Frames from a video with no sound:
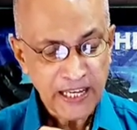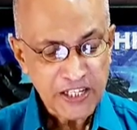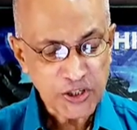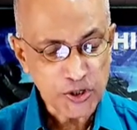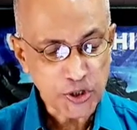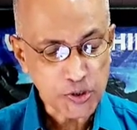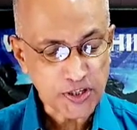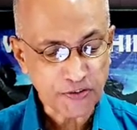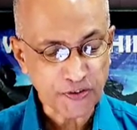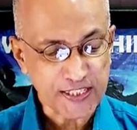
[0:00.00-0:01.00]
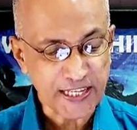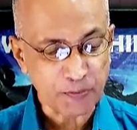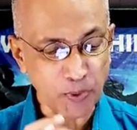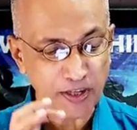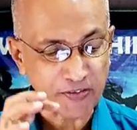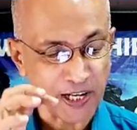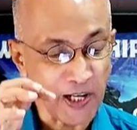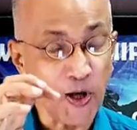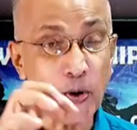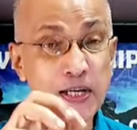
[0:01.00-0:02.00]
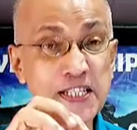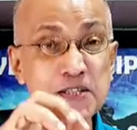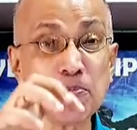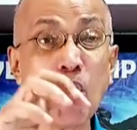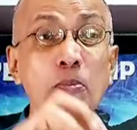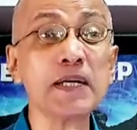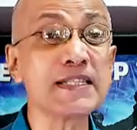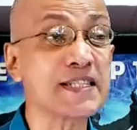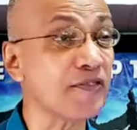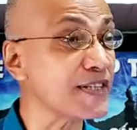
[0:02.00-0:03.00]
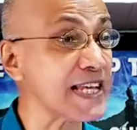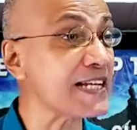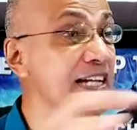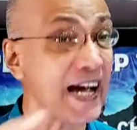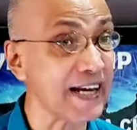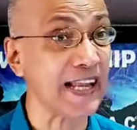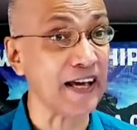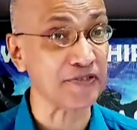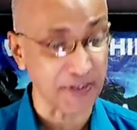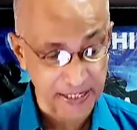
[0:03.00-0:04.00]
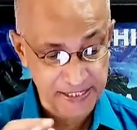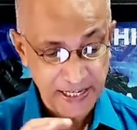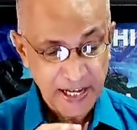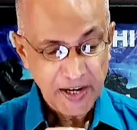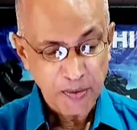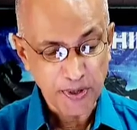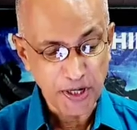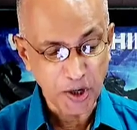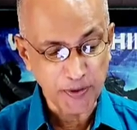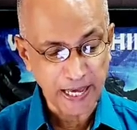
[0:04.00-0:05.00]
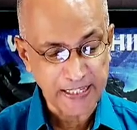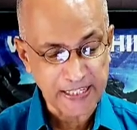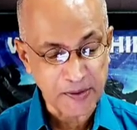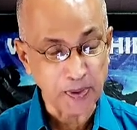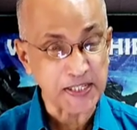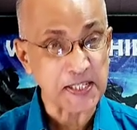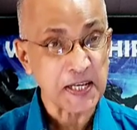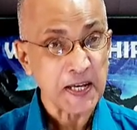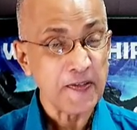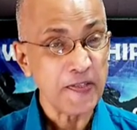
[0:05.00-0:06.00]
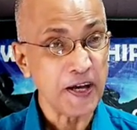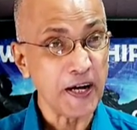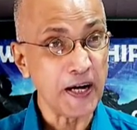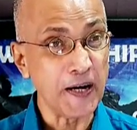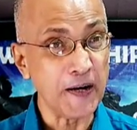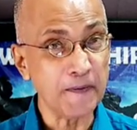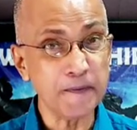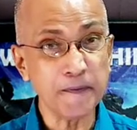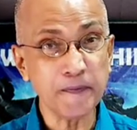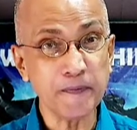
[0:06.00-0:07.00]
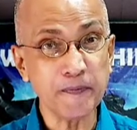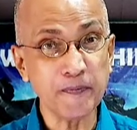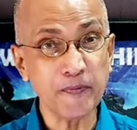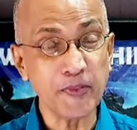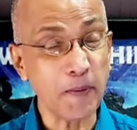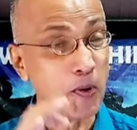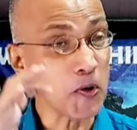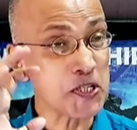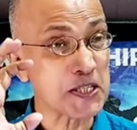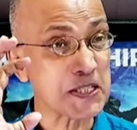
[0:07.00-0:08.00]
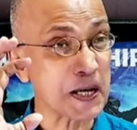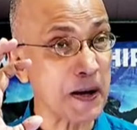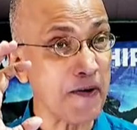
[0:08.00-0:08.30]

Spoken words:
So Joseph is at one of the lowest moments of his entire life, right? We know that he was the most